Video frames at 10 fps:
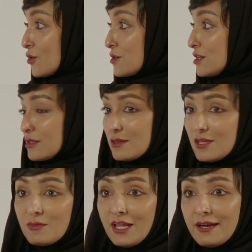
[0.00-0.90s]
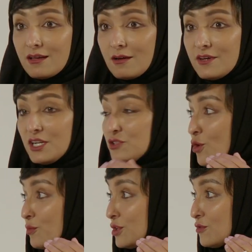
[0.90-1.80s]
So they took them like a very
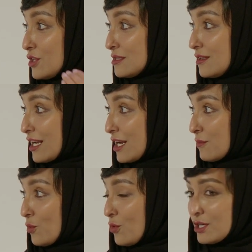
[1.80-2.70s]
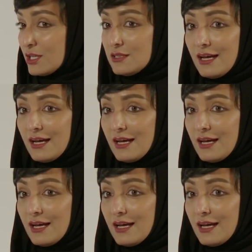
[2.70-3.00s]
top university around the world,